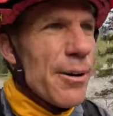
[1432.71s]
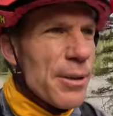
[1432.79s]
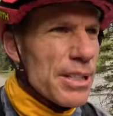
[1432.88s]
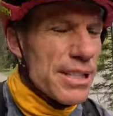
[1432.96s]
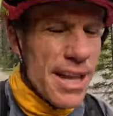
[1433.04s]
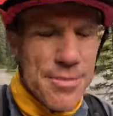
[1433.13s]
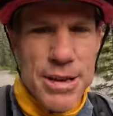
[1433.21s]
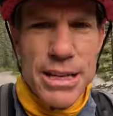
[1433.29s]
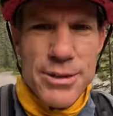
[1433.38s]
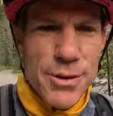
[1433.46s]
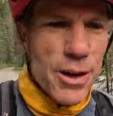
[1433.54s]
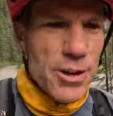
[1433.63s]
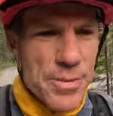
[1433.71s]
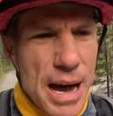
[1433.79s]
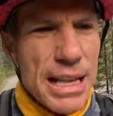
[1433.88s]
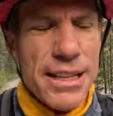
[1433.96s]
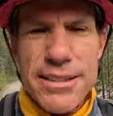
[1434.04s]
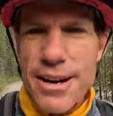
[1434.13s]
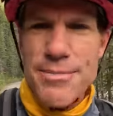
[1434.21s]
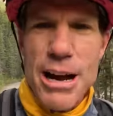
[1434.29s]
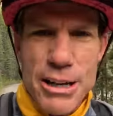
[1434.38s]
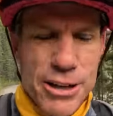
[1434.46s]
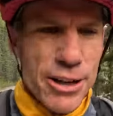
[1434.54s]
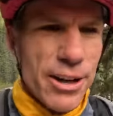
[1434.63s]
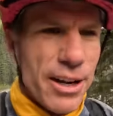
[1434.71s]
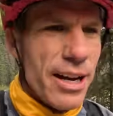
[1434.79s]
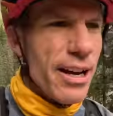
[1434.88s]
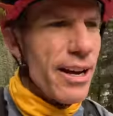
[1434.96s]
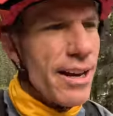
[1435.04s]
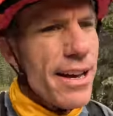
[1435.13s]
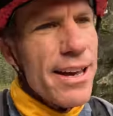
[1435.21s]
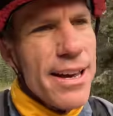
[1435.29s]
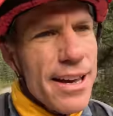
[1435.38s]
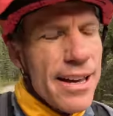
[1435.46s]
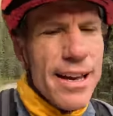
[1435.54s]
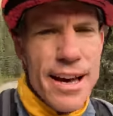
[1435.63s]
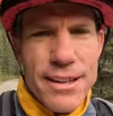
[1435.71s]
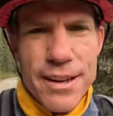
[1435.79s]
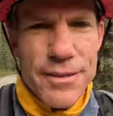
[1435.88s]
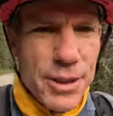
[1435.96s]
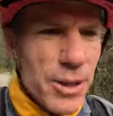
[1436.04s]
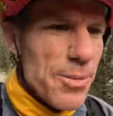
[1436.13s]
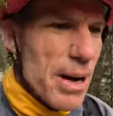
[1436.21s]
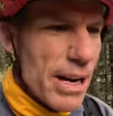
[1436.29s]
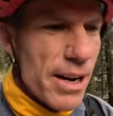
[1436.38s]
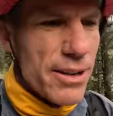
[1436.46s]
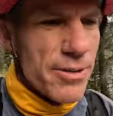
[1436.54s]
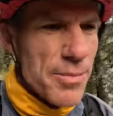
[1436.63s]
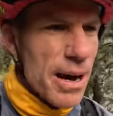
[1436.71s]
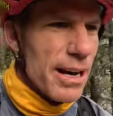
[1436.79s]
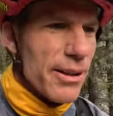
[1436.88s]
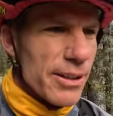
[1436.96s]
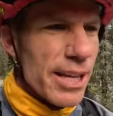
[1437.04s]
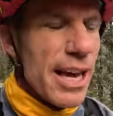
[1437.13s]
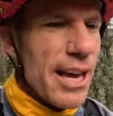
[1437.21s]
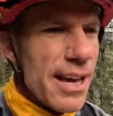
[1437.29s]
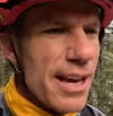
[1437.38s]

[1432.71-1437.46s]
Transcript: What does that mean as far as mileage? I'm not sure. I'd love to go about 100 miles.